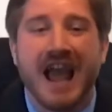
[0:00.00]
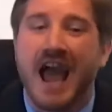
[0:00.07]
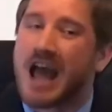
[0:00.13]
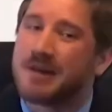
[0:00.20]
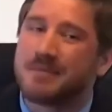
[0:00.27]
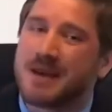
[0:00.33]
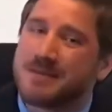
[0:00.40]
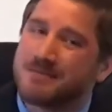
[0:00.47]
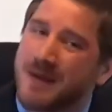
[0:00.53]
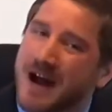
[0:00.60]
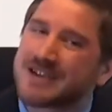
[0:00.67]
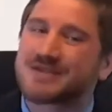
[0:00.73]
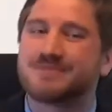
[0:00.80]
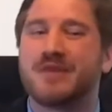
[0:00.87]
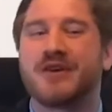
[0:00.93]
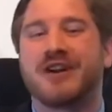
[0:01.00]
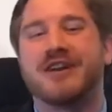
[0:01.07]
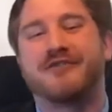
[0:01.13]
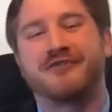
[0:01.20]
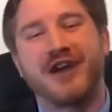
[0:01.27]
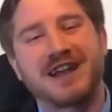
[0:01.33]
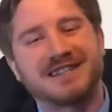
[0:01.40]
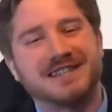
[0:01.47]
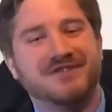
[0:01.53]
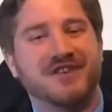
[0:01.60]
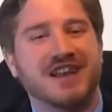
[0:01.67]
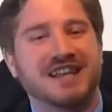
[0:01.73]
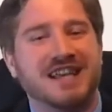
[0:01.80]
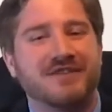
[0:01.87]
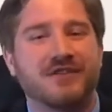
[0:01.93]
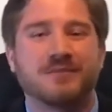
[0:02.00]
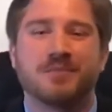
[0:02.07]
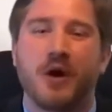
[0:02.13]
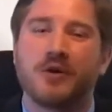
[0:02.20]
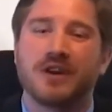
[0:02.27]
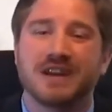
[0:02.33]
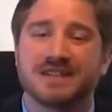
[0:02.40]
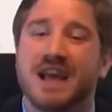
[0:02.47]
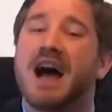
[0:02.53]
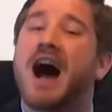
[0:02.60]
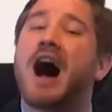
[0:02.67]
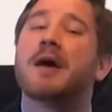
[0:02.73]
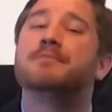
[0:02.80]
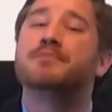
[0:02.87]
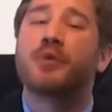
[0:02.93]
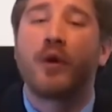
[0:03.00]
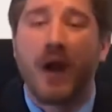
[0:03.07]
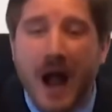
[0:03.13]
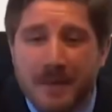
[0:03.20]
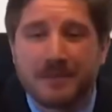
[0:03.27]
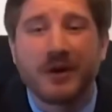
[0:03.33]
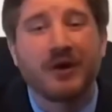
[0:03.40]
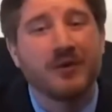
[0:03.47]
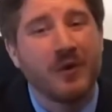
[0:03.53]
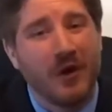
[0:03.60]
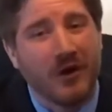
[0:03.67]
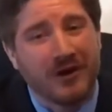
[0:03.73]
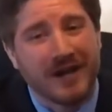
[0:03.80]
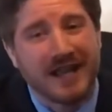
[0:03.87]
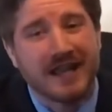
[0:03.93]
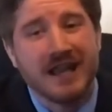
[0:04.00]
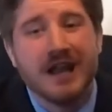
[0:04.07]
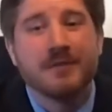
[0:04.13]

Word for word: and be much more effective at giving ponies a proper warning